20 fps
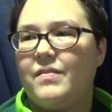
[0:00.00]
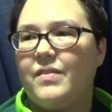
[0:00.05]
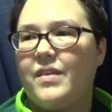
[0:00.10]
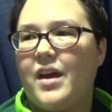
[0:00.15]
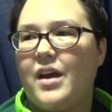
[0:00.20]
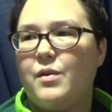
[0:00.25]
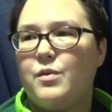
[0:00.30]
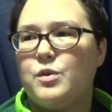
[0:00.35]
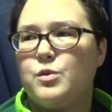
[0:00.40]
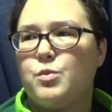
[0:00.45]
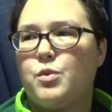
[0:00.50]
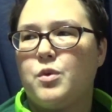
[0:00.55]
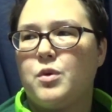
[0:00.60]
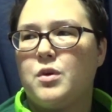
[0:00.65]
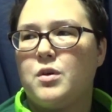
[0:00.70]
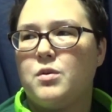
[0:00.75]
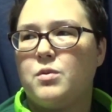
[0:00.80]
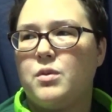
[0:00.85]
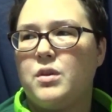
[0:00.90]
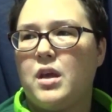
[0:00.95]
I was
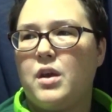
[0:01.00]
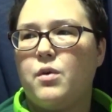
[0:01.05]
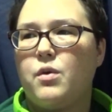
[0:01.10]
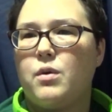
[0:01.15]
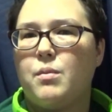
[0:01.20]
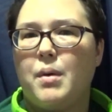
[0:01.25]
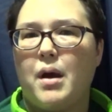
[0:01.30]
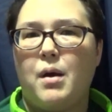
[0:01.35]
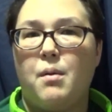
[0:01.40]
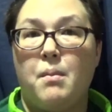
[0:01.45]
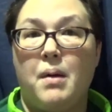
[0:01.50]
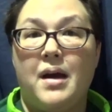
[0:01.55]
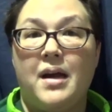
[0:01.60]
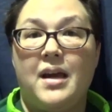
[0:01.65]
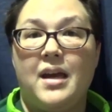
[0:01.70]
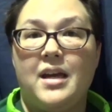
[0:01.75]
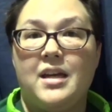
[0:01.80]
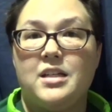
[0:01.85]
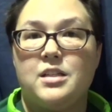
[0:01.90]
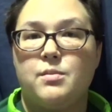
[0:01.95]
born when they were about my
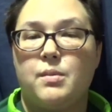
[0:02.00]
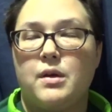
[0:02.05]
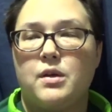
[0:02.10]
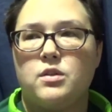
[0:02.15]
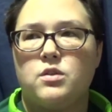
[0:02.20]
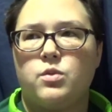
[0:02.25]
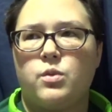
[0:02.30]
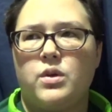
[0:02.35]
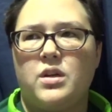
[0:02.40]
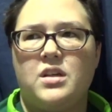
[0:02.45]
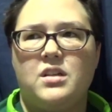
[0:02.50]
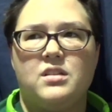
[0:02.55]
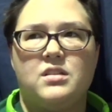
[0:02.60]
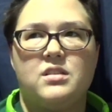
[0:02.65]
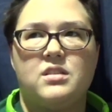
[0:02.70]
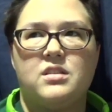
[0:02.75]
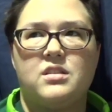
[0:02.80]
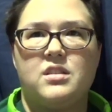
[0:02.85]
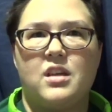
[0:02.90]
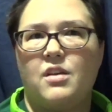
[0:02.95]
age, about
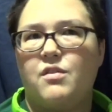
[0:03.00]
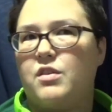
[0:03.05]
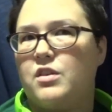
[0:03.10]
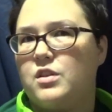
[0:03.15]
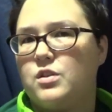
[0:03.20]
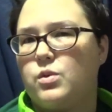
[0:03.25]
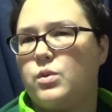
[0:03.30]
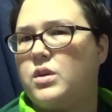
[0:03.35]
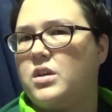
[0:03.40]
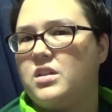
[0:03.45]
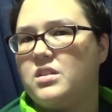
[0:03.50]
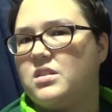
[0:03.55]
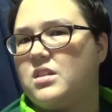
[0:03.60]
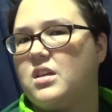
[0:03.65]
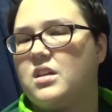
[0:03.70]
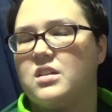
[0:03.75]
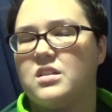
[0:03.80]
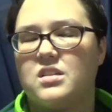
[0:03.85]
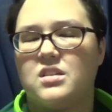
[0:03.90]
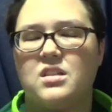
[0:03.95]
27,
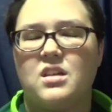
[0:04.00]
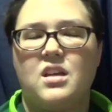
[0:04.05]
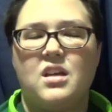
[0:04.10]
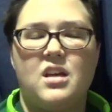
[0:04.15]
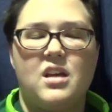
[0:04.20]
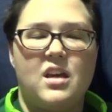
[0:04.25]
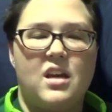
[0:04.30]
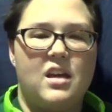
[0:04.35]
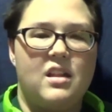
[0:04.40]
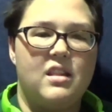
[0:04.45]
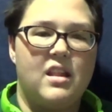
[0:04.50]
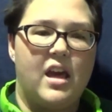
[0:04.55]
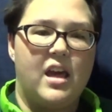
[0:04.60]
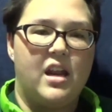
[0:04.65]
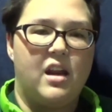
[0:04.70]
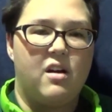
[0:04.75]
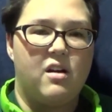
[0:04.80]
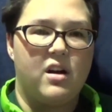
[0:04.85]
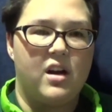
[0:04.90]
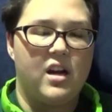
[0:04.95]
26, in that
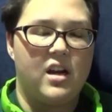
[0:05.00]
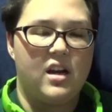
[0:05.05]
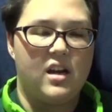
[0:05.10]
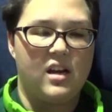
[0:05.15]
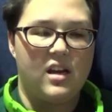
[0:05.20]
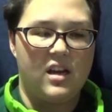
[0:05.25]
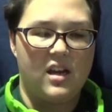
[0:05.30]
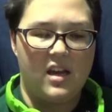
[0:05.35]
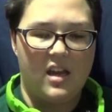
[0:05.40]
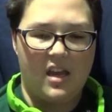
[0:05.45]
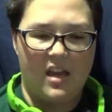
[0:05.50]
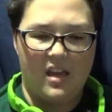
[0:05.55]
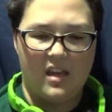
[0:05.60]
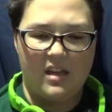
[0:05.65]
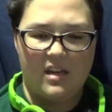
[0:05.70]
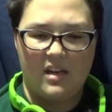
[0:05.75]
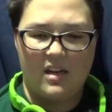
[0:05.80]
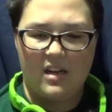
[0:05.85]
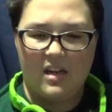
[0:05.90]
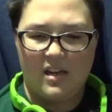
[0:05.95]
area.
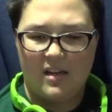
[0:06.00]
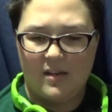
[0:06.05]
And